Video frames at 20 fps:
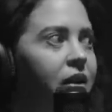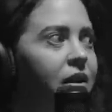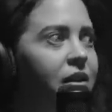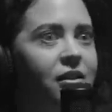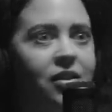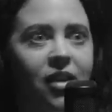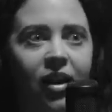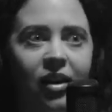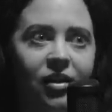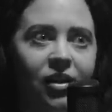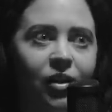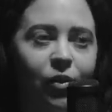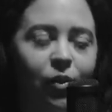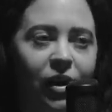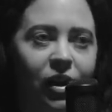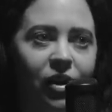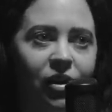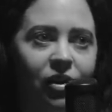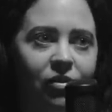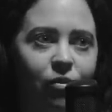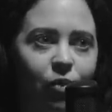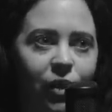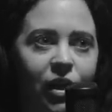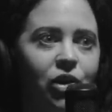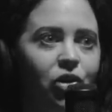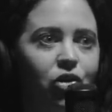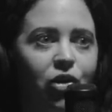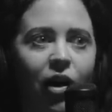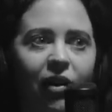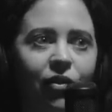Suddenly we could we
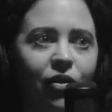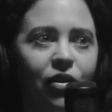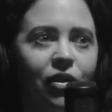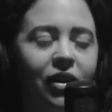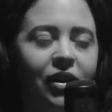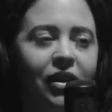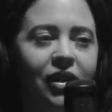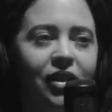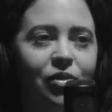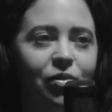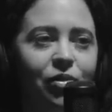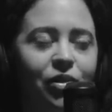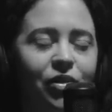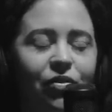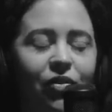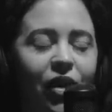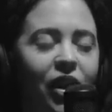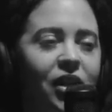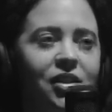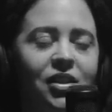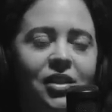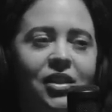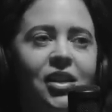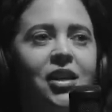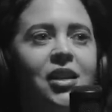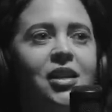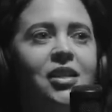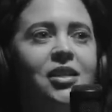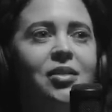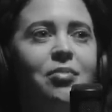could travel, and this was
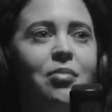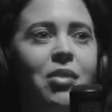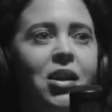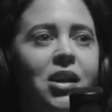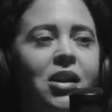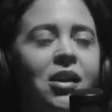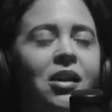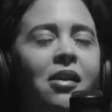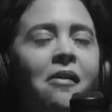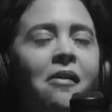fascinating to me.